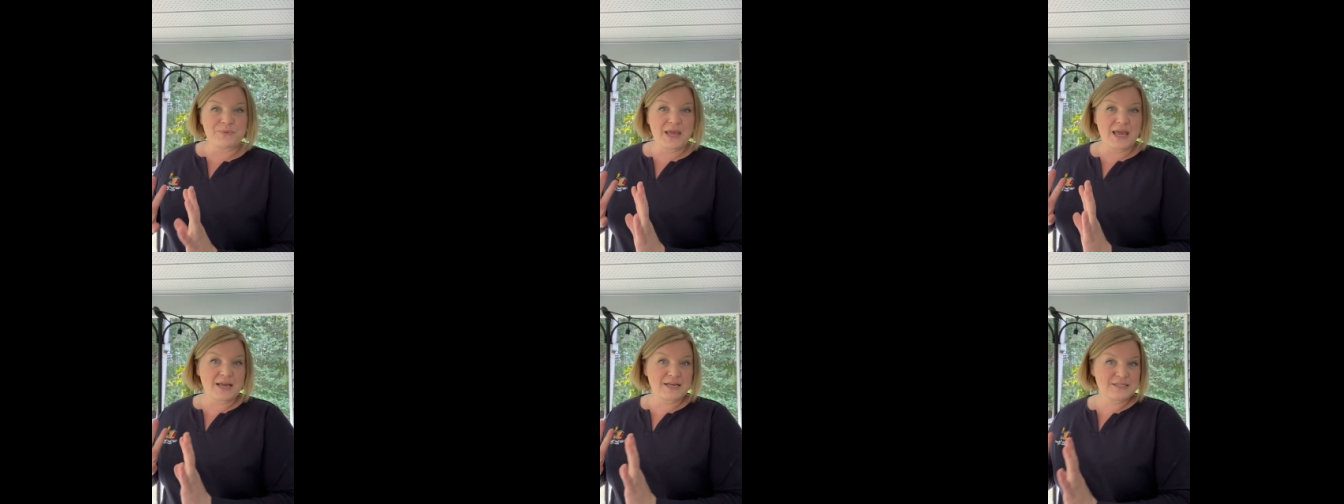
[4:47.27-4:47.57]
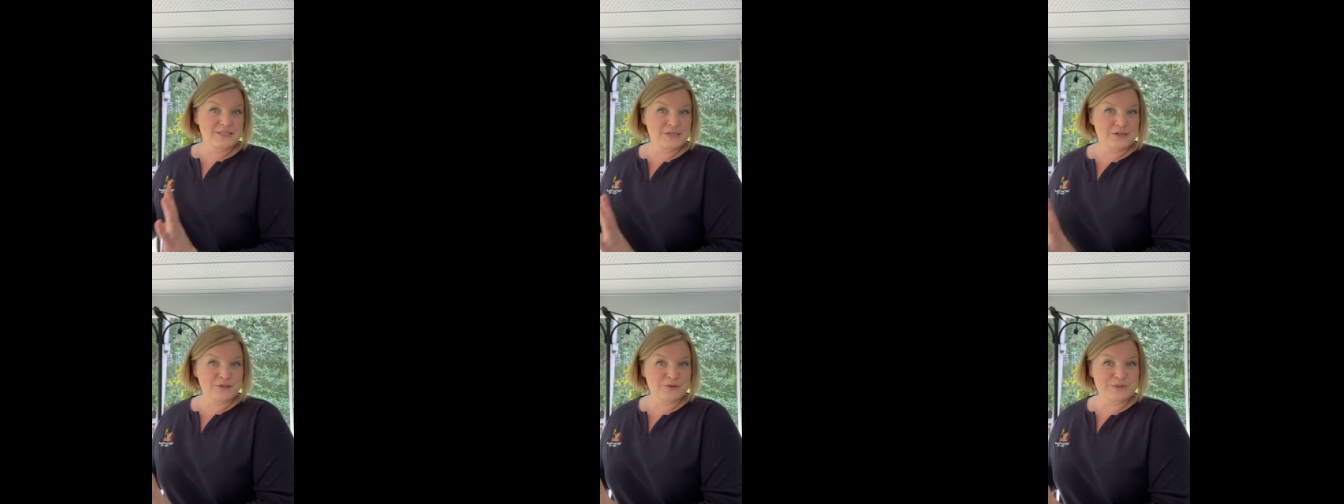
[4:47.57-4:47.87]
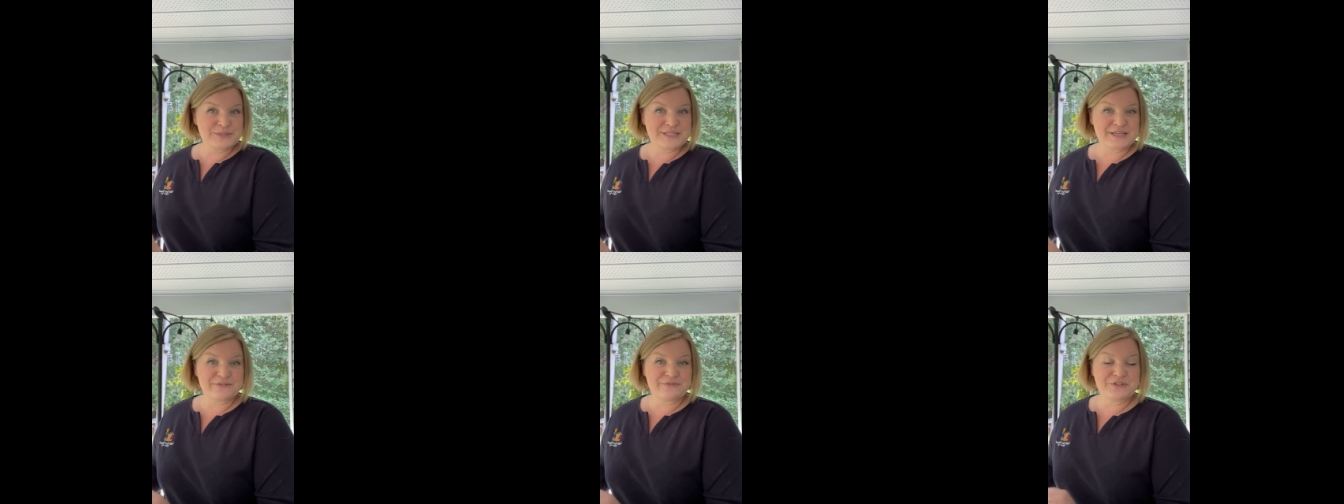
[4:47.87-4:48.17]

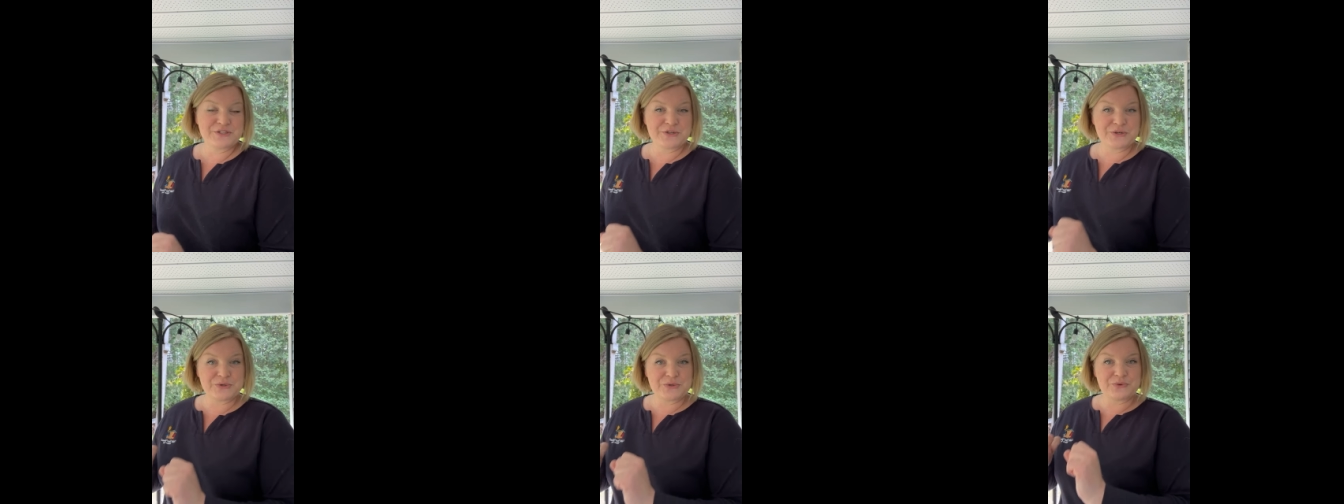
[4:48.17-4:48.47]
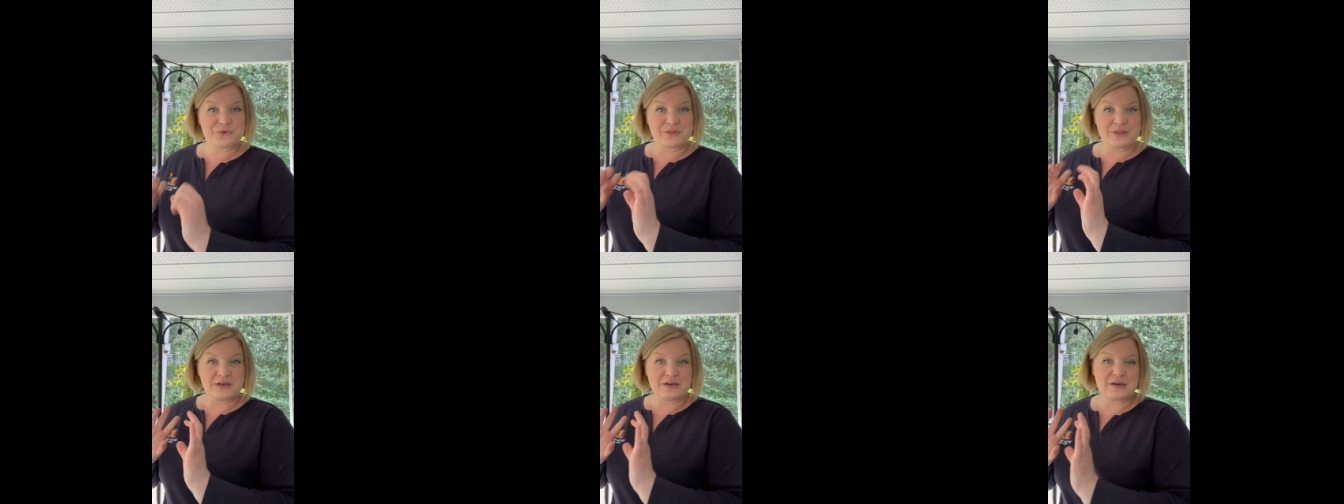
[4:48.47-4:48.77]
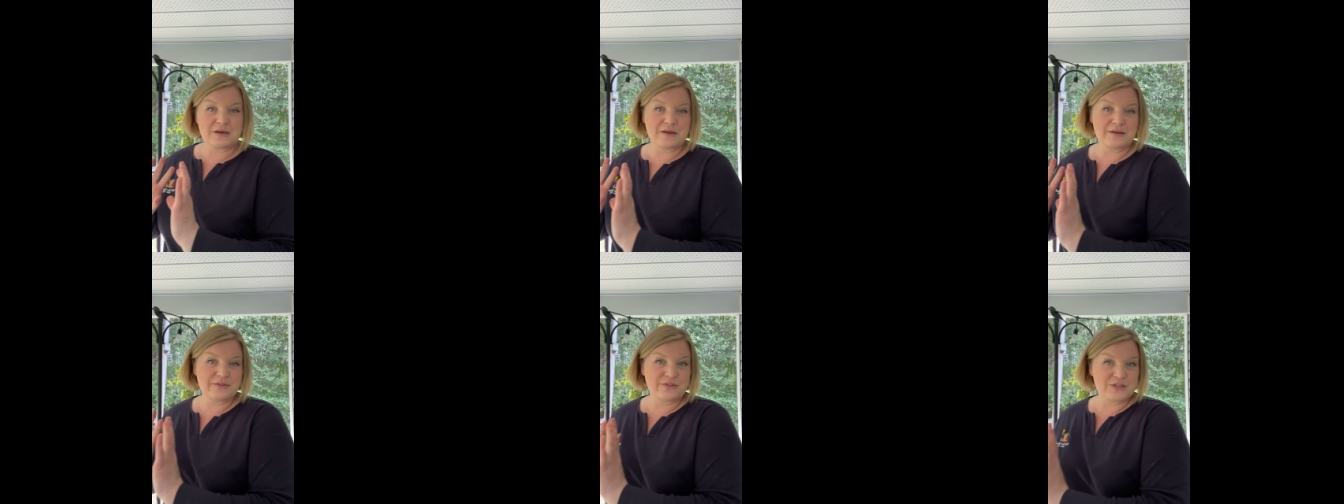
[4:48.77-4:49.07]
exclusive to
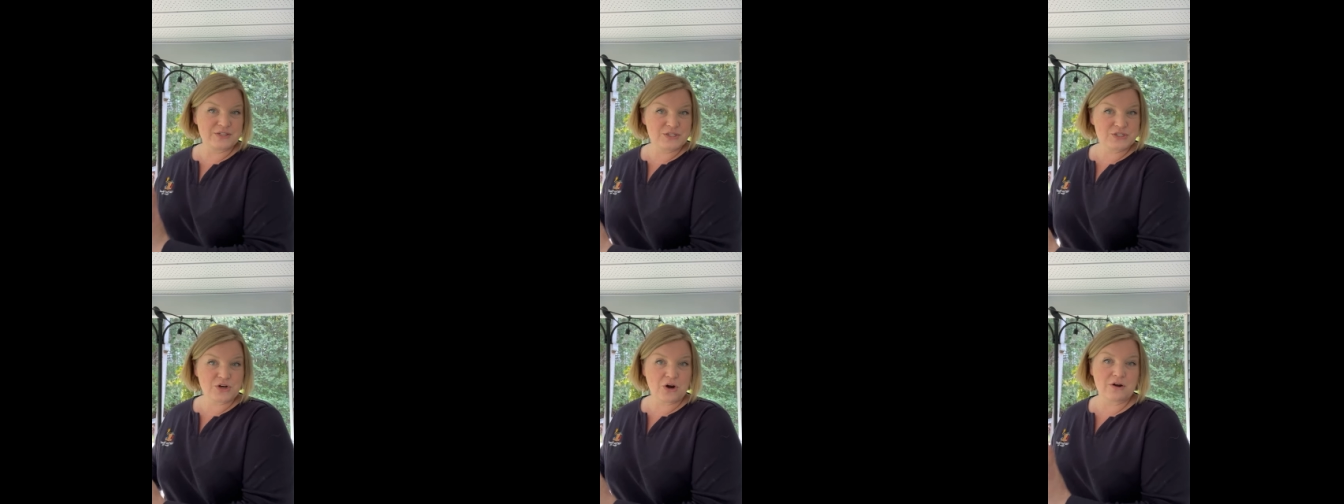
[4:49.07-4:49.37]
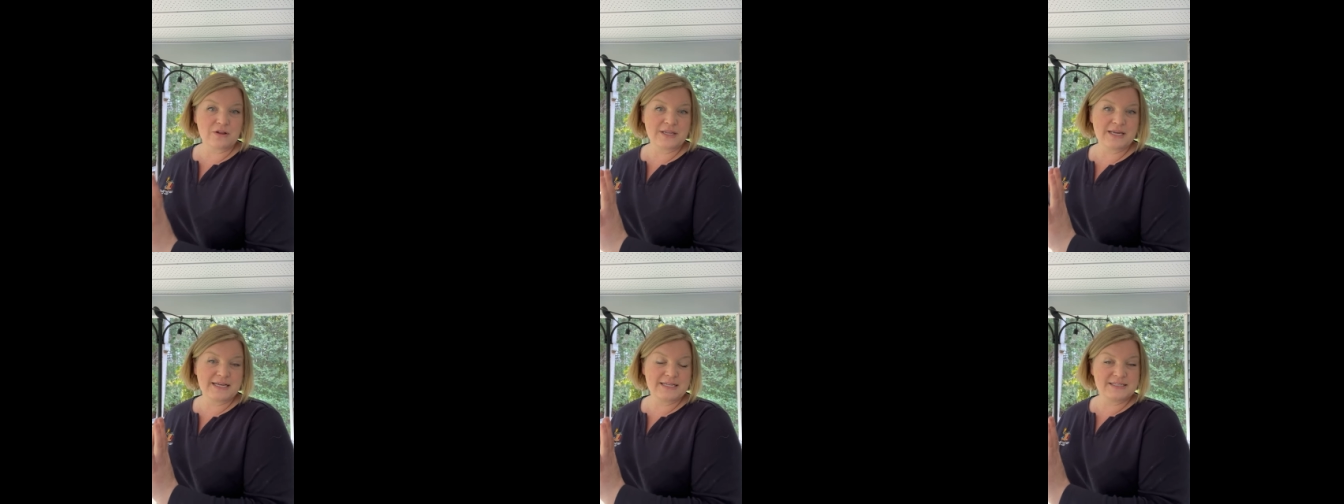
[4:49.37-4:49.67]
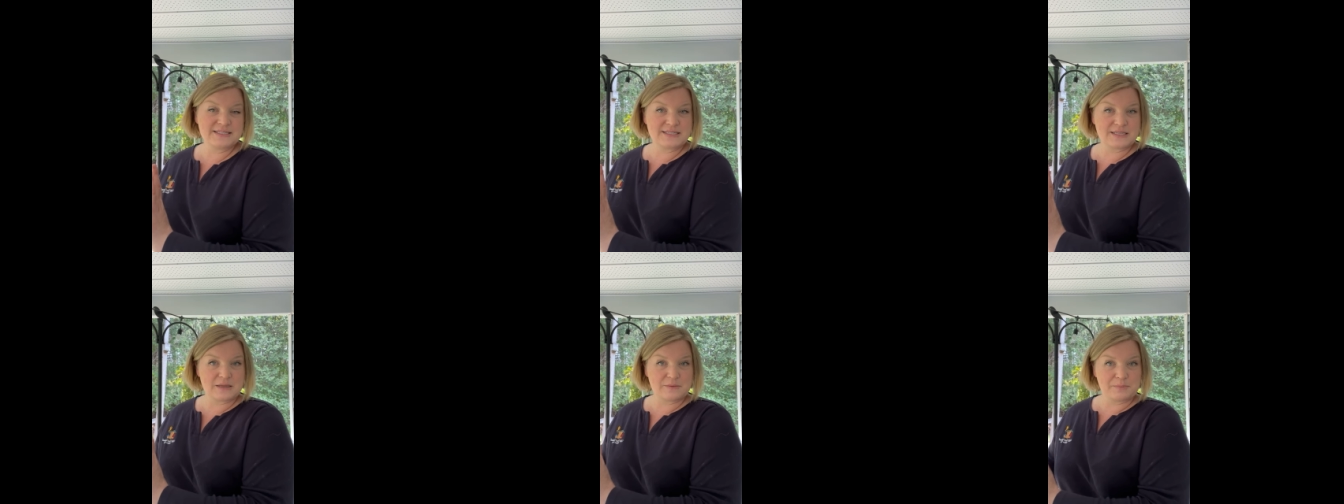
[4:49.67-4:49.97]
the
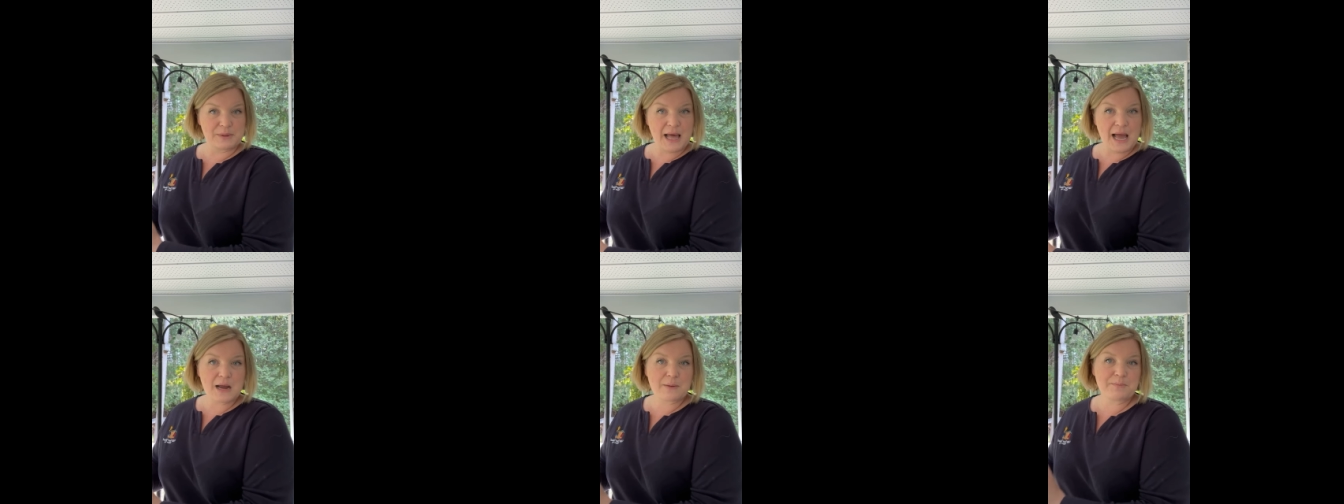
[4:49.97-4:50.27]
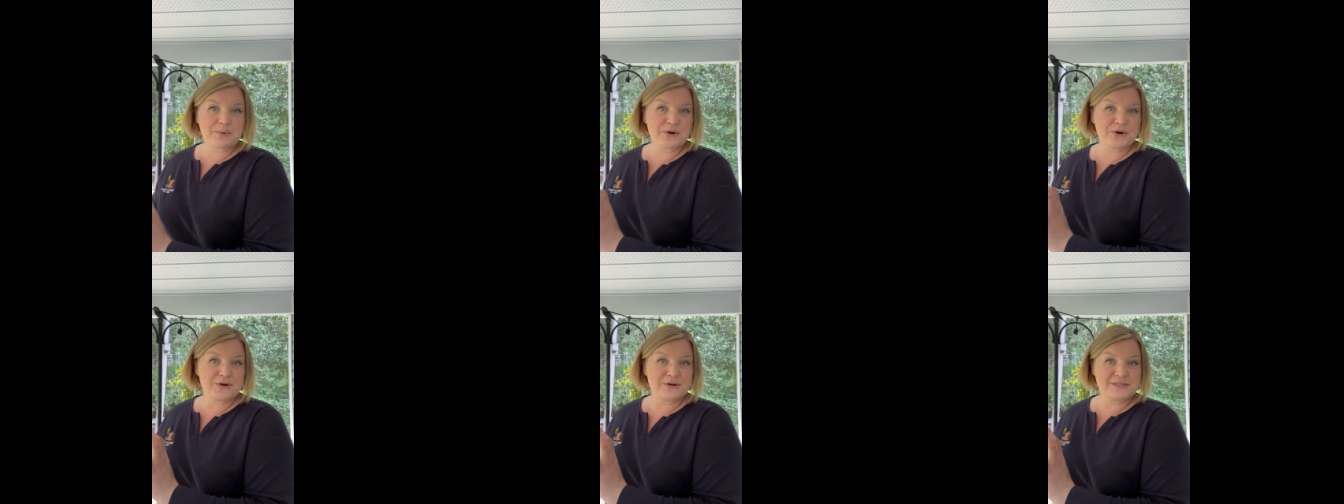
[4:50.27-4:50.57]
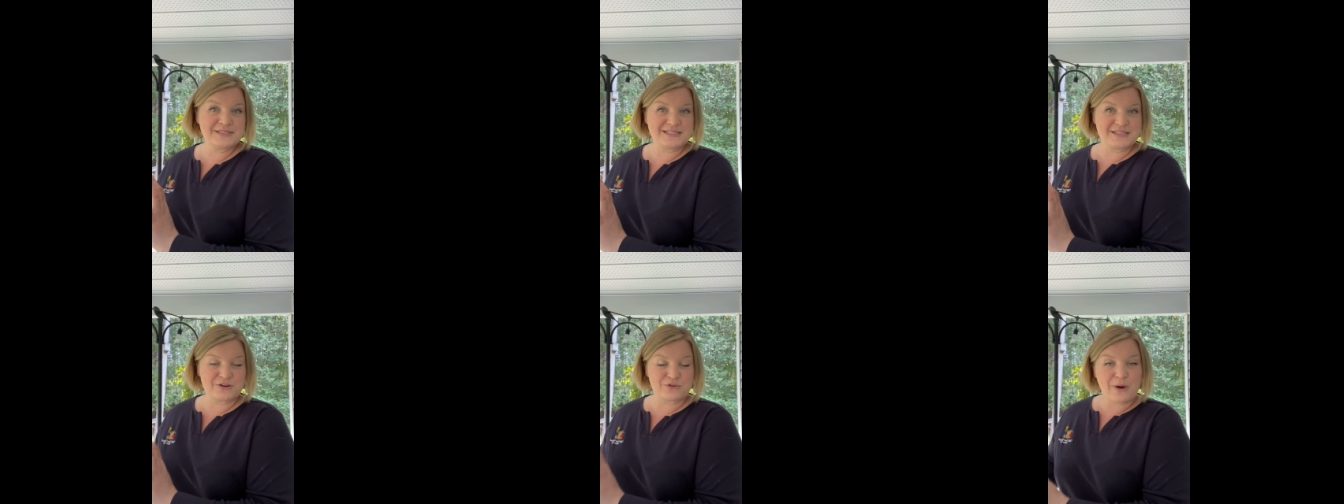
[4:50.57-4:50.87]
starlings, the
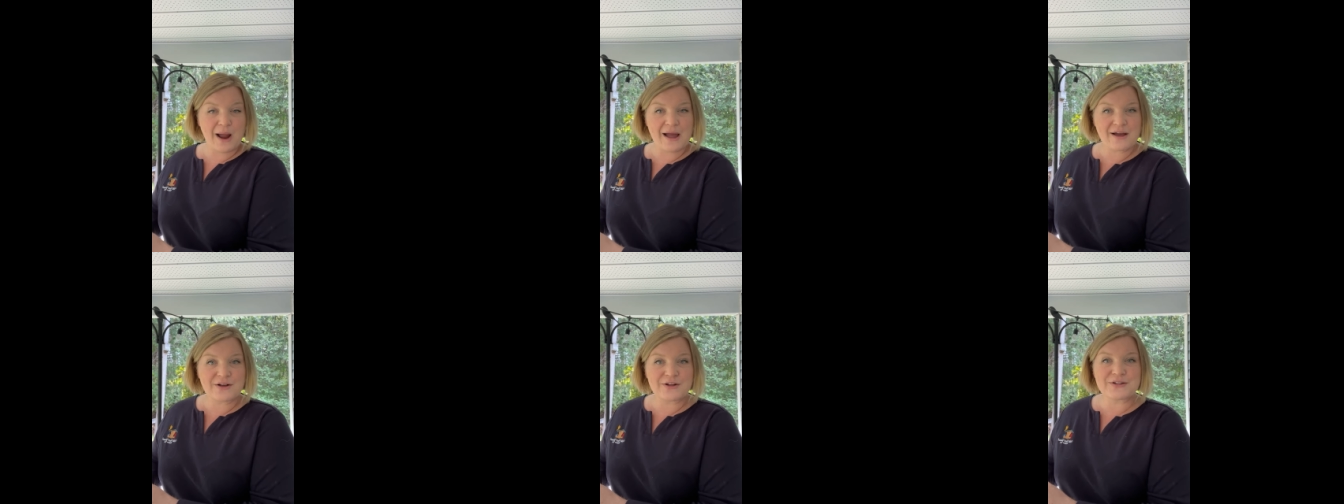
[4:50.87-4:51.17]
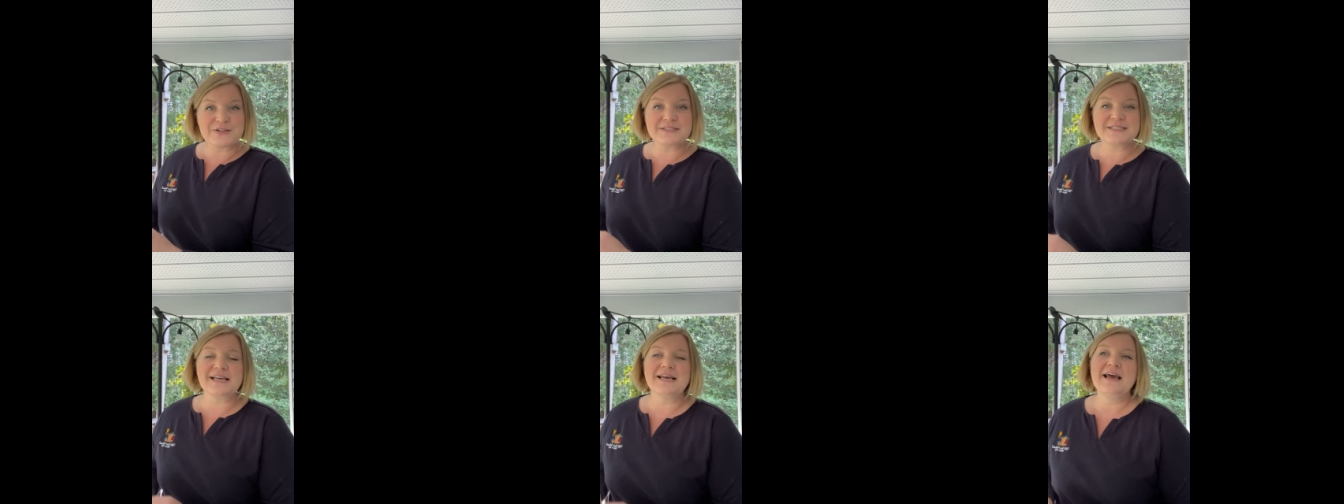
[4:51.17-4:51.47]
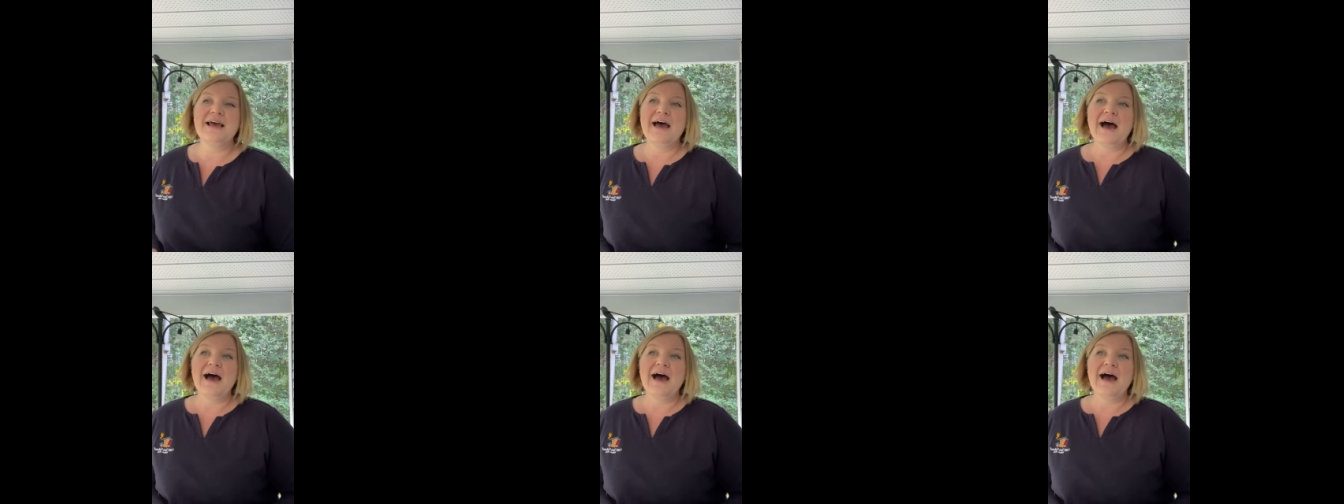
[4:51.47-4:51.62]
blackbirds, the grackles,